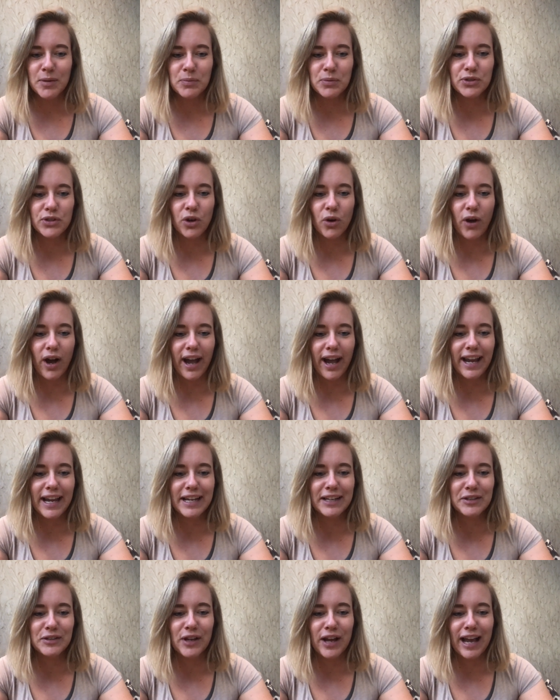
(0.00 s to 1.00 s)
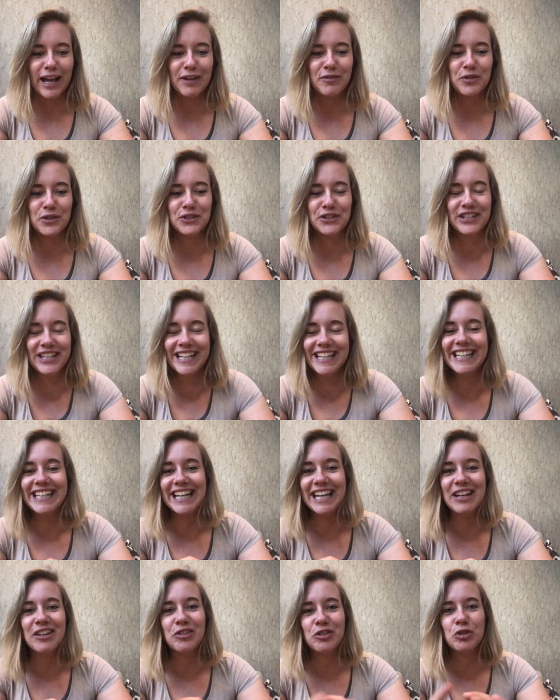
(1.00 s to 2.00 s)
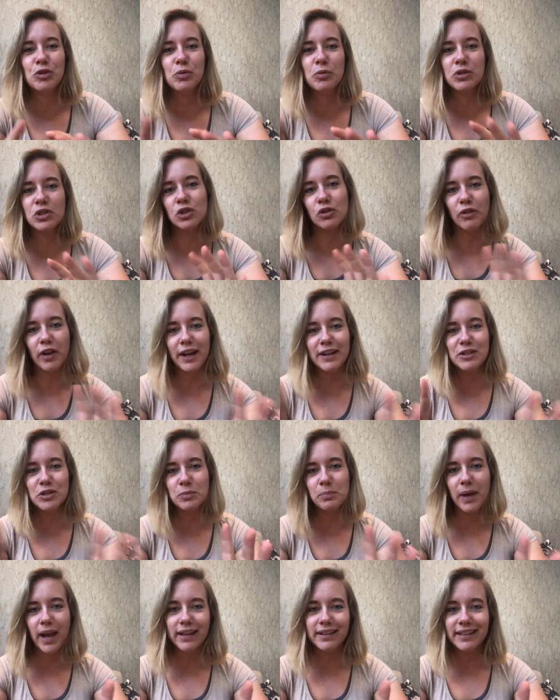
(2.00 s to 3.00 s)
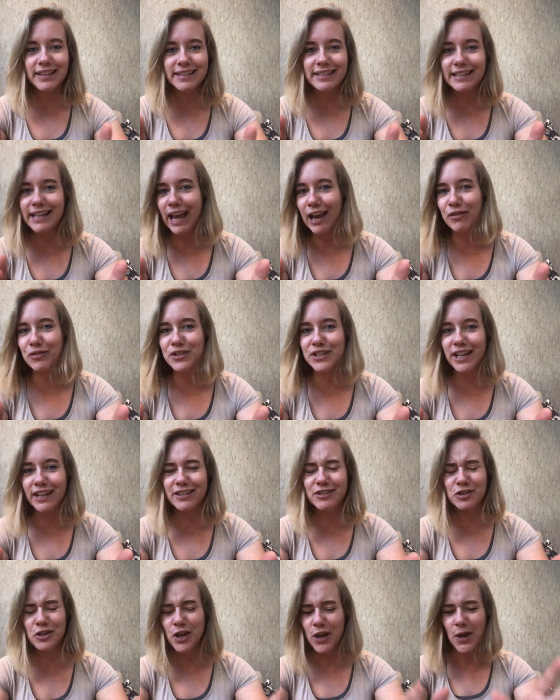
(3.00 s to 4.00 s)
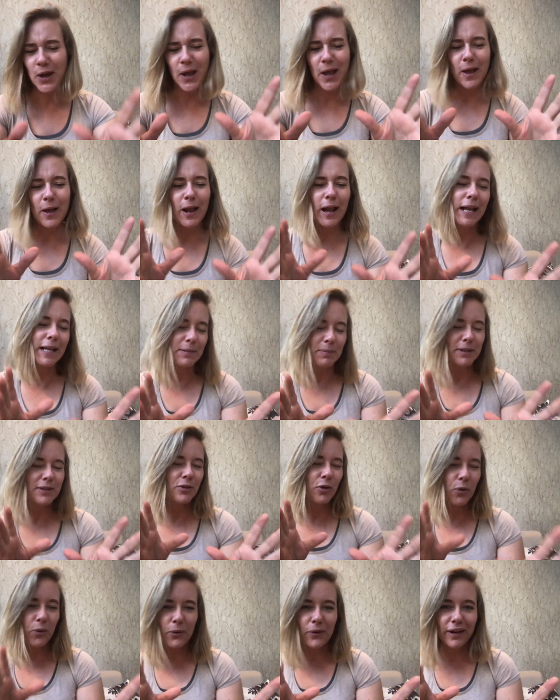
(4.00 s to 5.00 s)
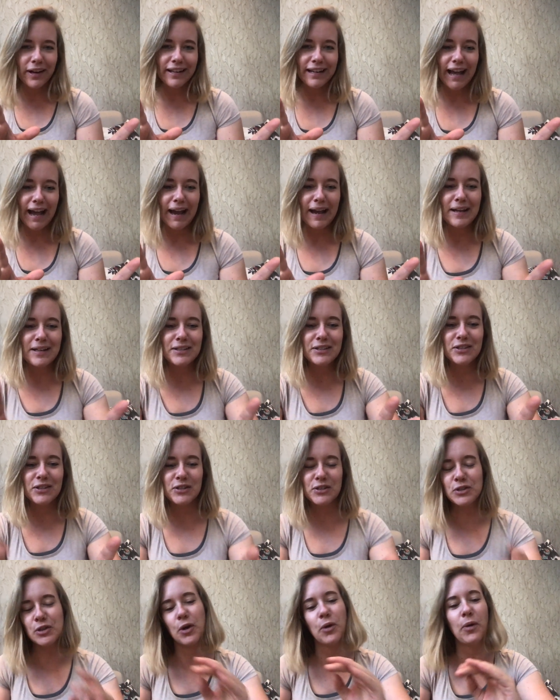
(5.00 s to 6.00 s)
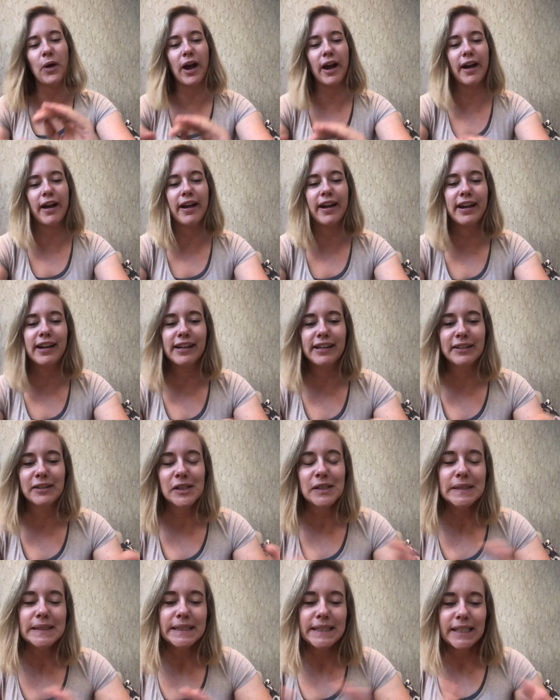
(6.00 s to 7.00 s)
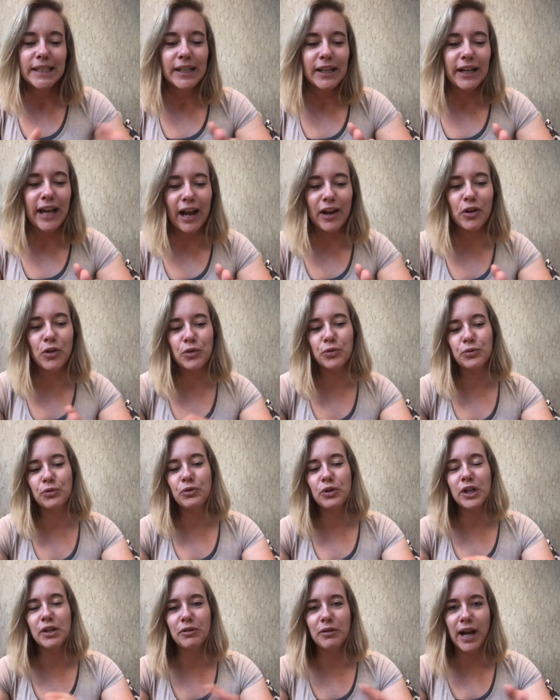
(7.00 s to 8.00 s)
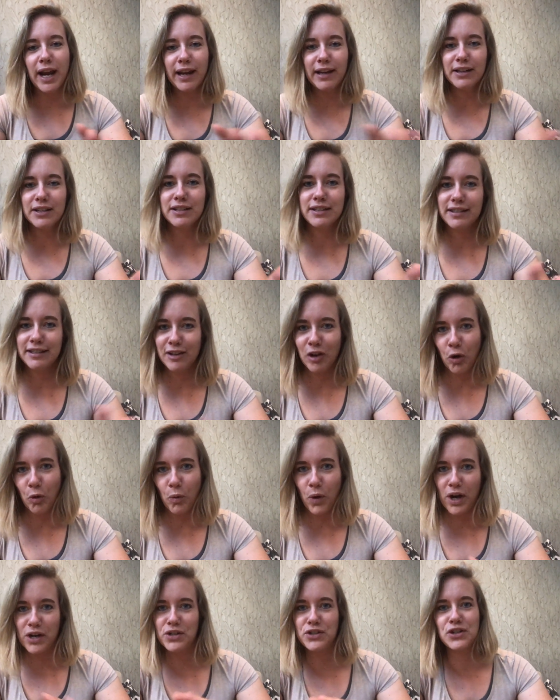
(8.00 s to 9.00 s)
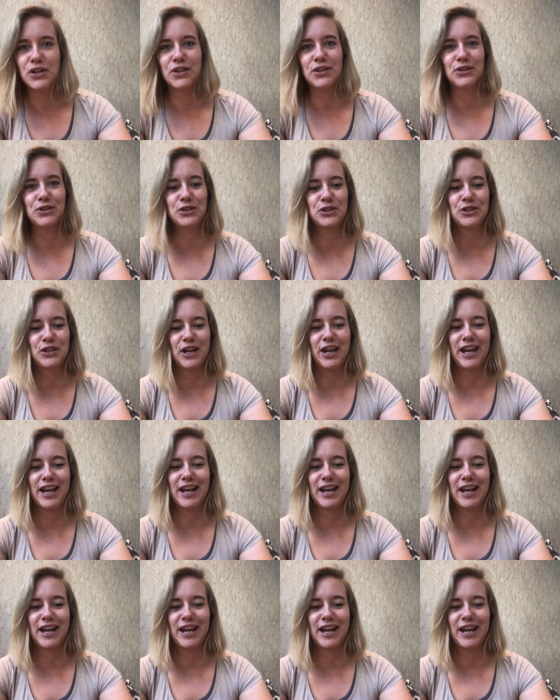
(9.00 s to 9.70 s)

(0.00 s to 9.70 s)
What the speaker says: So I was thinking to try to make this live chat a little bit organized, so I kind of rearranged the questions